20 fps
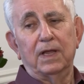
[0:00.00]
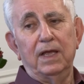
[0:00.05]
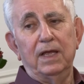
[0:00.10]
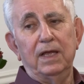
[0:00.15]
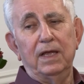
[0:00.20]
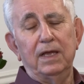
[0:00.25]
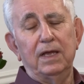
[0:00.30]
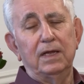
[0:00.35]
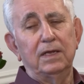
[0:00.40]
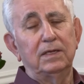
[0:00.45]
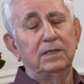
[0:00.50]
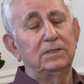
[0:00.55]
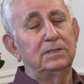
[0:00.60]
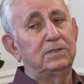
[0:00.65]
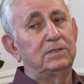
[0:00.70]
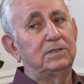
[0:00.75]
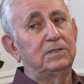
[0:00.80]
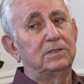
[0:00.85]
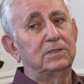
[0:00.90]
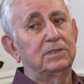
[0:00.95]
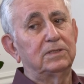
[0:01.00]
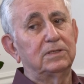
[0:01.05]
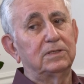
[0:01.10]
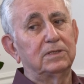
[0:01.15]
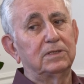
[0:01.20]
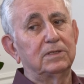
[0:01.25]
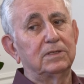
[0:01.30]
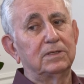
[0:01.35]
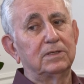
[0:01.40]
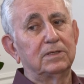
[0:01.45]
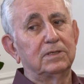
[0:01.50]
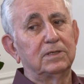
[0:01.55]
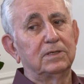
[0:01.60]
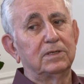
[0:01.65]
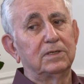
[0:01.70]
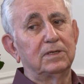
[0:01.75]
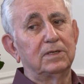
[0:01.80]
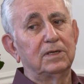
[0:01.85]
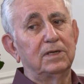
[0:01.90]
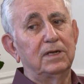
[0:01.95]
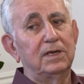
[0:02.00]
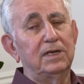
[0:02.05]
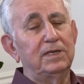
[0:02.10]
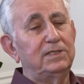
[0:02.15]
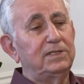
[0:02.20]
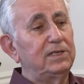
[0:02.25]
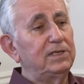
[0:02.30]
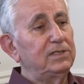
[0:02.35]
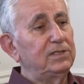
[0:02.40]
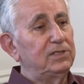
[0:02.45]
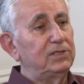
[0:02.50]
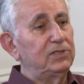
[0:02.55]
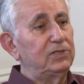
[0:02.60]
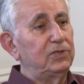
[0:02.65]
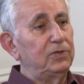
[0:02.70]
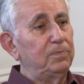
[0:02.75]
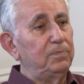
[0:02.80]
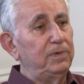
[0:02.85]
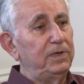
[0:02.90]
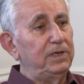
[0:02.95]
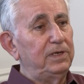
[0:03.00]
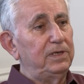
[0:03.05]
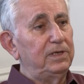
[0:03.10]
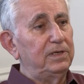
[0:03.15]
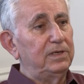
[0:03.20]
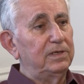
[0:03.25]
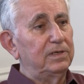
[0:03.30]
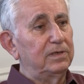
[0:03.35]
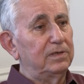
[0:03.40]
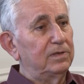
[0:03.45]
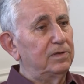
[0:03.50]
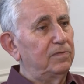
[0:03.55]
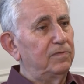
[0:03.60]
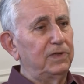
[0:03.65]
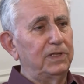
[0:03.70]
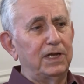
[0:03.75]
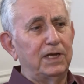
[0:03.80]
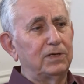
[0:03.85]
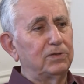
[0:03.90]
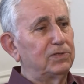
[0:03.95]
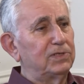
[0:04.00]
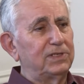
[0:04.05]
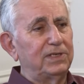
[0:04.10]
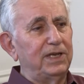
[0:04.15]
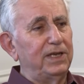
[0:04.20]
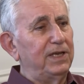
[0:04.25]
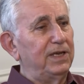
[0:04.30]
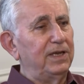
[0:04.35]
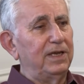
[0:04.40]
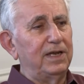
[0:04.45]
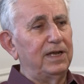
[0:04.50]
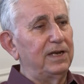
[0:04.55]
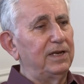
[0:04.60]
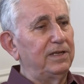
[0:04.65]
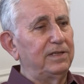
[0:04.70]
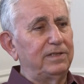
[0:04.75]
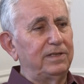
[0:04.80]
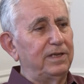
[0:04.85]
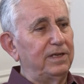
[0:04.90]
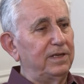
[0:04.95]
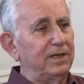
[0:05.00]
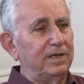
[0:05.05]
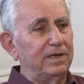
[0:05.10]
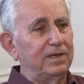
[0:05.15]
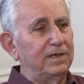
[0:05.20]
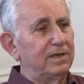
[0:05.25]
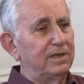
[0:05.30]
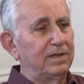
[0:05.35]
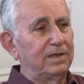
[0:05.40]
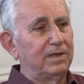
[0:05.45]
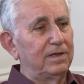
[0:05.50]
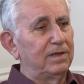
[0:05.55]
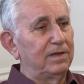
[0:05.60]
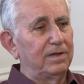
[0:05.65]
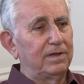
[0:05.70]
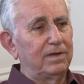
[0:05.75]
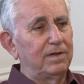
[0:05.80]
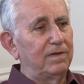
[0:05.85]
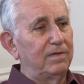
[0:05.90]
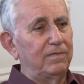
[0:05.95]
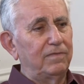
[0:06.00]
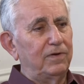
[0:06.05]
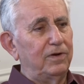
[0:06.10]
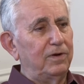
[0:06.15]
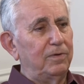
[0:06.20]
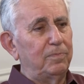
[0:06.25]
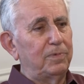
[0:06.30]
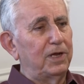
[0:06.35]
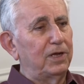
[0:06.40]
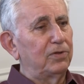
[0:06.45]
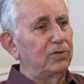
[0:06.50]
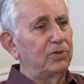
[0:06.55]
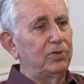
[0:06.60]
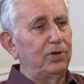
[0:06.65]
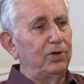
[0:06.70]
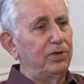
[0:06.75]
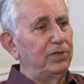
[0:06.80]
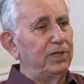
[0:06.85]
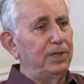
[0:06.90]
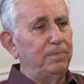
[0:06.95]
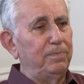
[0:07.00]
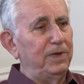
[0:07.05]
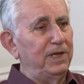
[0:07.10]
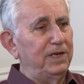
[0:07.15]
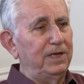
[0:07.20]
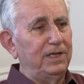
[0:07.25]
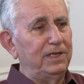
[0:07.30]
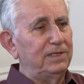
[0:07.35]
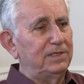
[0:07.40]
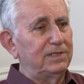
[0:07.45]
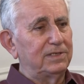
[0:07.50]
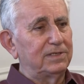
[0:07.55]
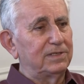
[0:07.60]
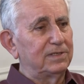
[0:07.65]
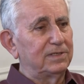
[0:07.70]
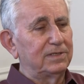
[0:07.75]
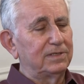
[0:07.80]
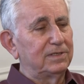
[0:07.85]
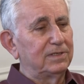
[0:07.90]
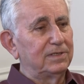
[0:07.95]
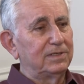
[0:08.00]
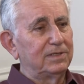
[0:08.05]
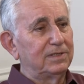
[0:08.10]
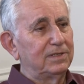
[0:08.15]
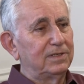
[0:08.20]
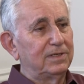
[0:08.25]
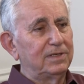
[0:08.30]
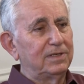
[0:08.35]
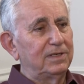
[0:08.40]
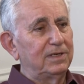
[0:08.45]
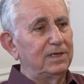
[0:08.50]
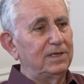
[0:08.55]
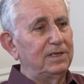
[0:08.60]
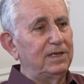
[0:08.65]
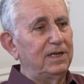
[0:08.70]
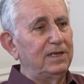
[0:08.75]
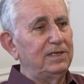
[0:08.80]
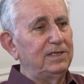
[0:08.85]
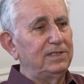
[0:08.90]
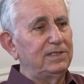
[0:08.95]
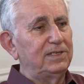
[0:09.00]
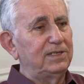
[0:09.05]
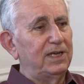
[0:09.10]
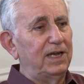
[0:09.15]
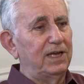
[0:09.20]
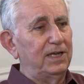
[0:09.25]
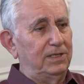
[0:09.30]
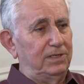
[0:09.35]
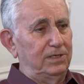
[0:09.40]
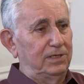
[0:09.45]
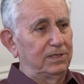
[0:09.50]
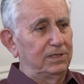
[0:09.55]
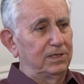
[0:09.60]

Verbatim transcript: and listens to me without saying anything for about thirty minutes. And then he said,